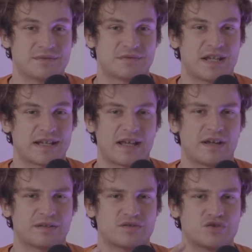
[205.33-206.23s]
take
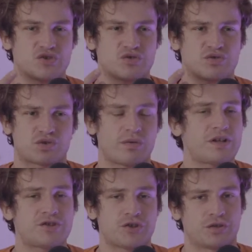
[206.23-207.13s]
a
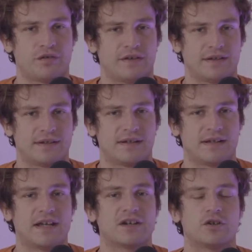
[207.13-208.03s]
screenshot of it,
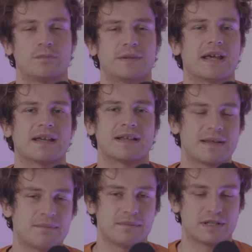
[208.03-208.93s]
it could be an
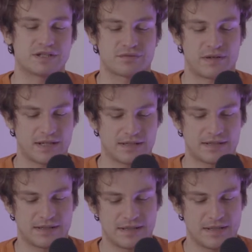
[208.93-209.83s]
image, right?